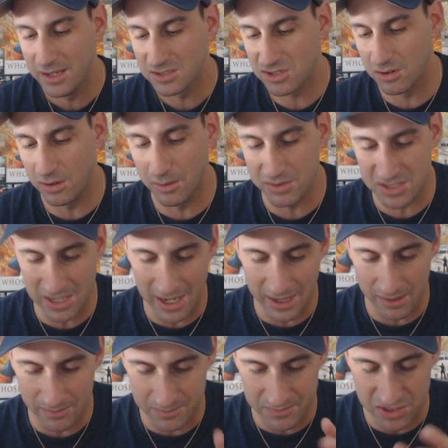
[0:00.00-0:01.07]
So I was
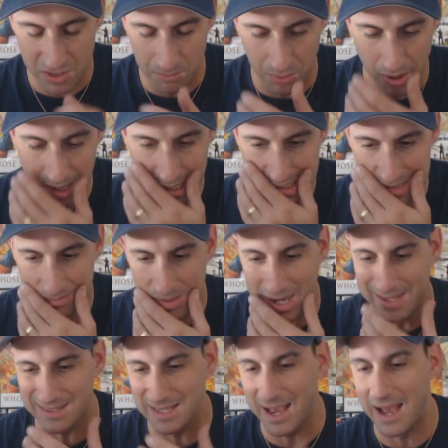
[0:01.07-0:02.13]
kind of surprised
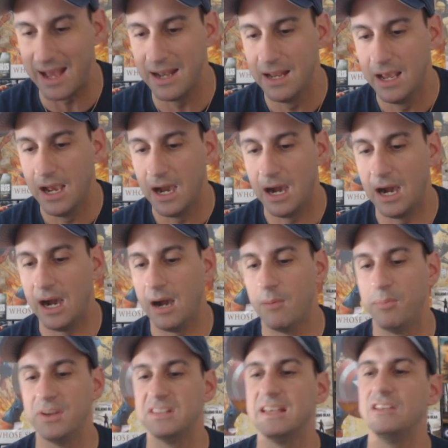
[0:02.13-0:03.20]
about that.
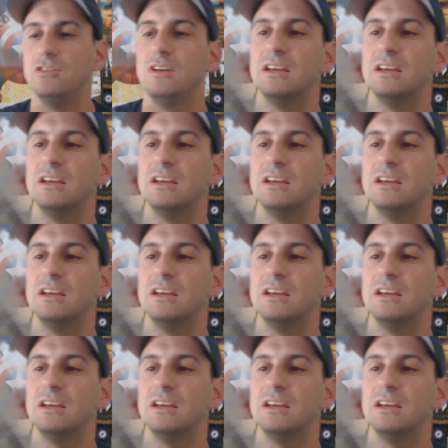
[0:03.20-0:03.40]
But then